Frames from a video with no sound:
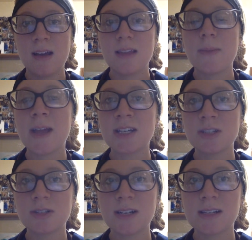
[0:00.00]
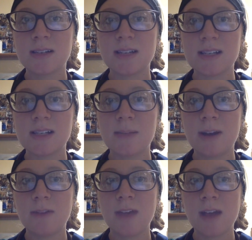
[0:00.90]
The patient drinks a decent
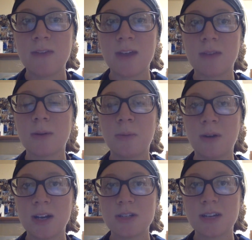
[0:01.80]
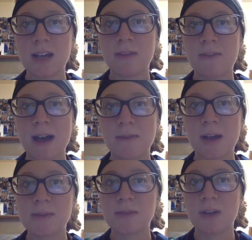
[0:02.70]
amount of caffeine, reporting drinking 5
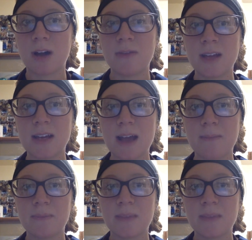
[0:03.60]
cups of coffee a day.